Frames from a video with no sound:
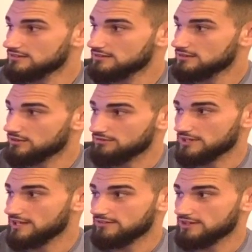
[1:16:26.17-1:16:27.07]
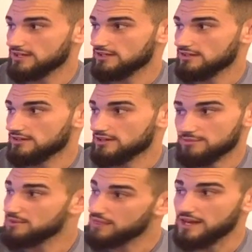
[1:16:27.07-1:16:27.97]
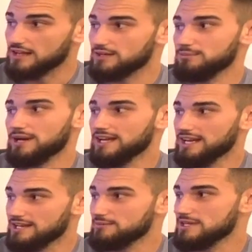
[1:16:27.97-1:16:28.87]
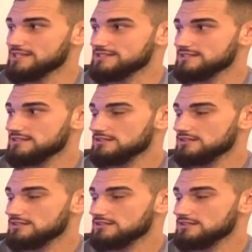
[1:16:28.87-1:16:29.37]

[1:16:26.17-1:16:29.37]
or forgiving or empathetic by any means.